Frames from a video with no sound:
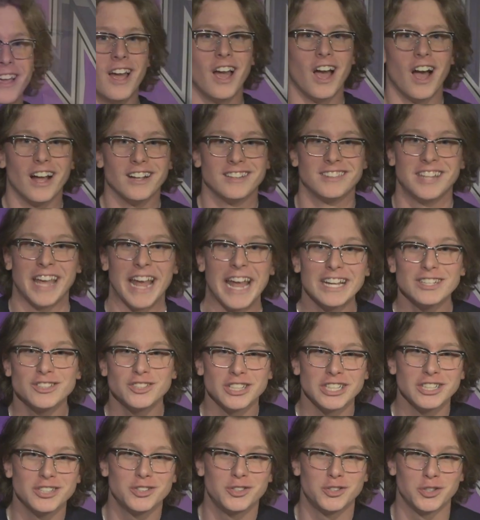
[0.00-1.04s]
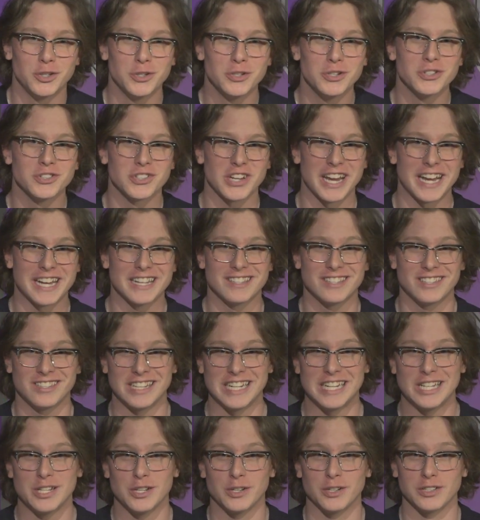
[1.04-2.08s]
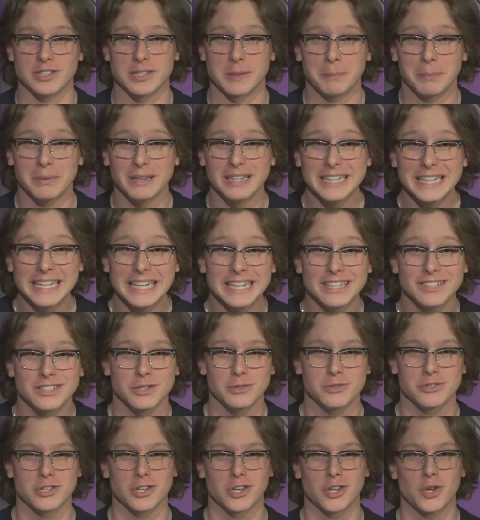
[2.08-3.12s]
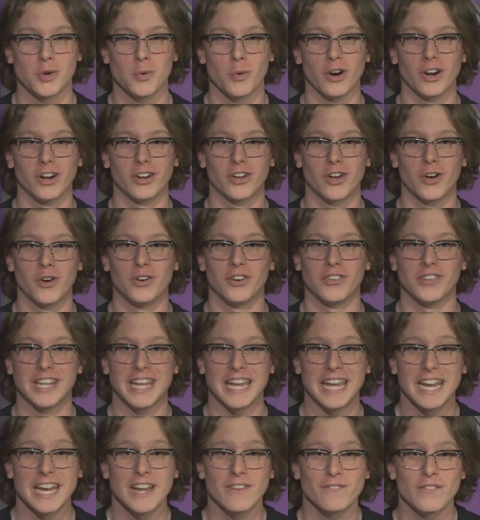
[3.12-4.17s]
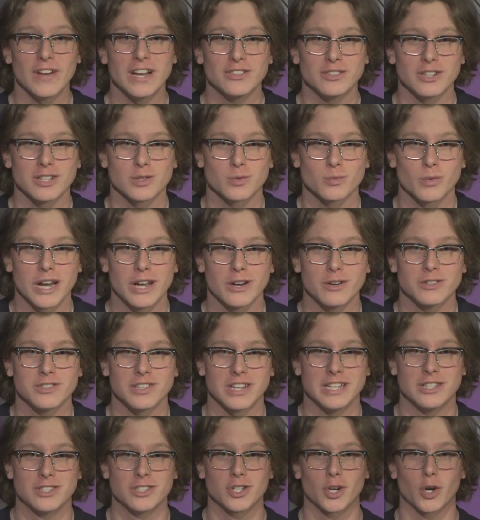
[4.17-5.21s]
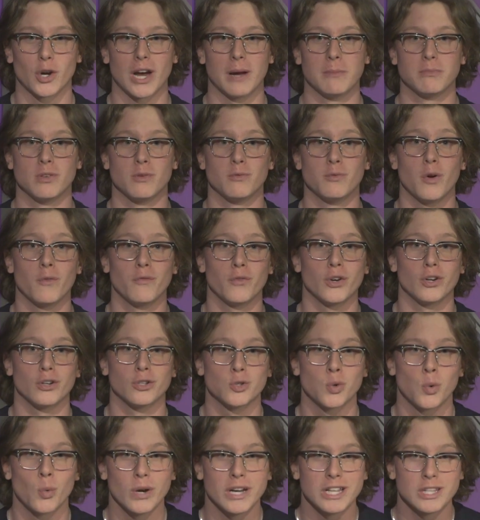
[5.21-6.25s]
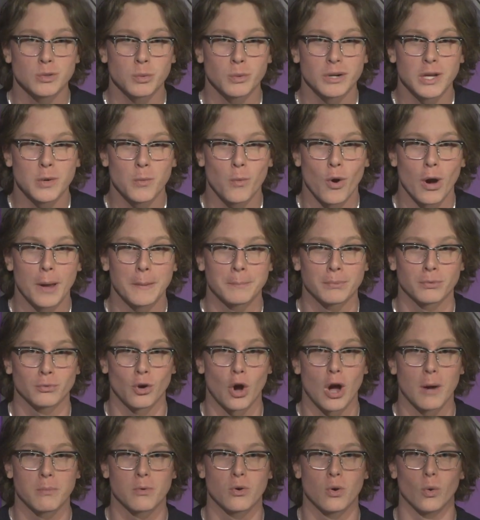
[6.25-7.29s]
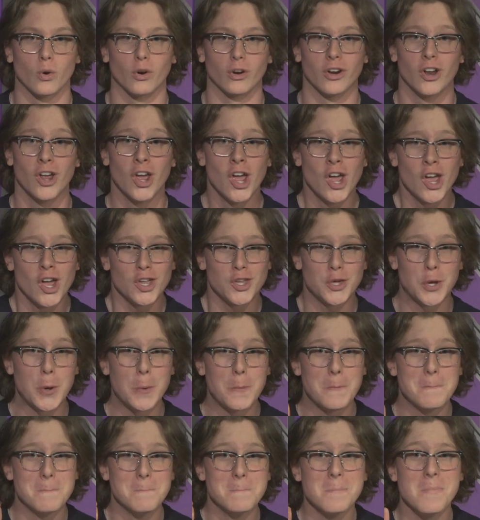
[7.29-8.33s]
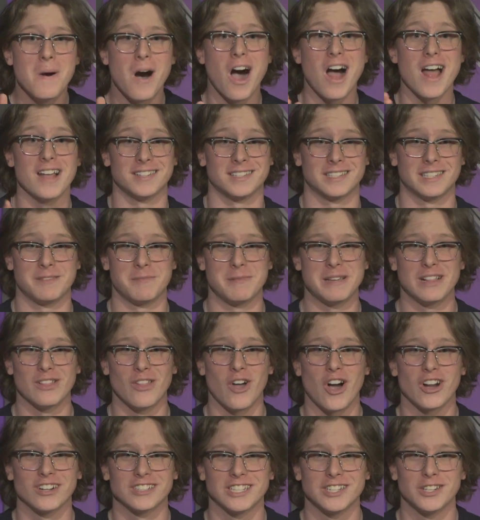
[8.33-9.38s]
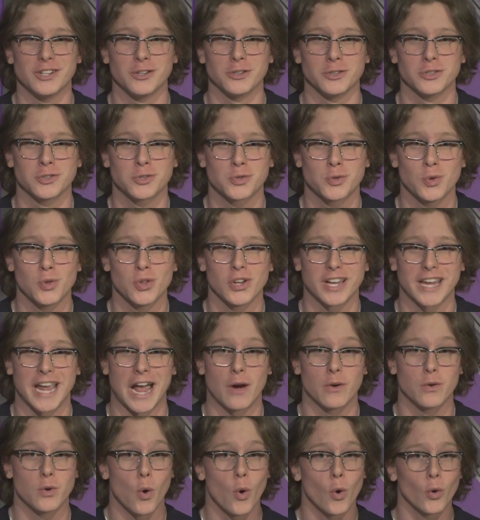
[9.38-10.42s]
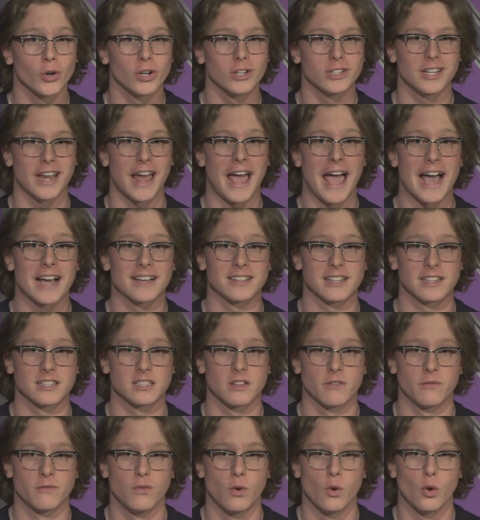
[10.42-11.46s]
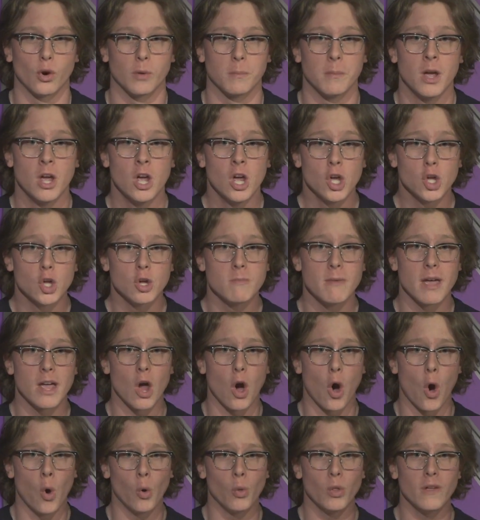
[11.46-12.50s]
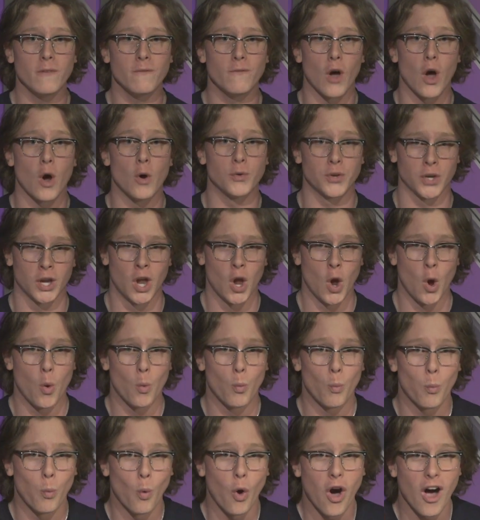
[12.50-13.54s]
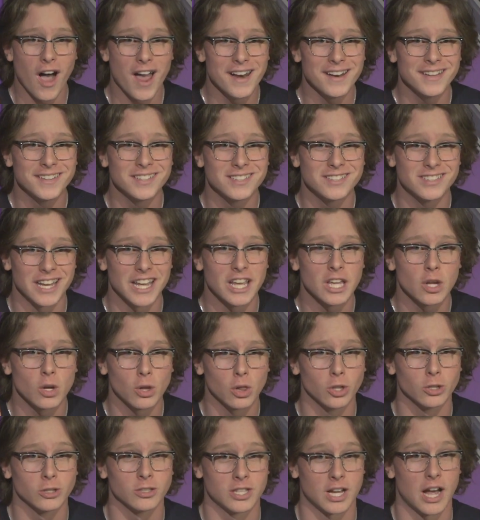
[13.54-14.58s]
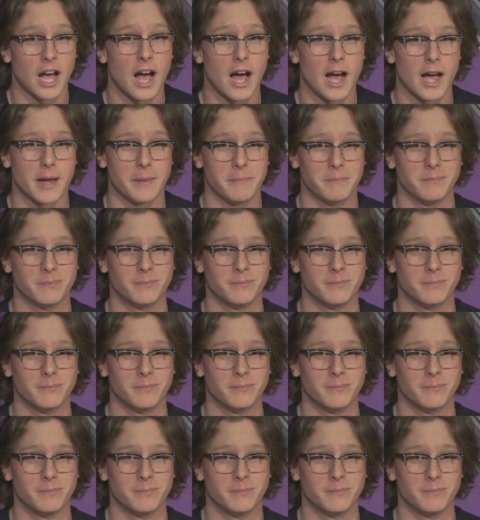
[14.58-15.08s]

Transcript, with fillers: Attention juniors and seniors, please use the QR code on the NFHS Raiders Instagram to vote for your 2021 prom court. You must be logged into your school account in order to access the form. You may only vote one singular time.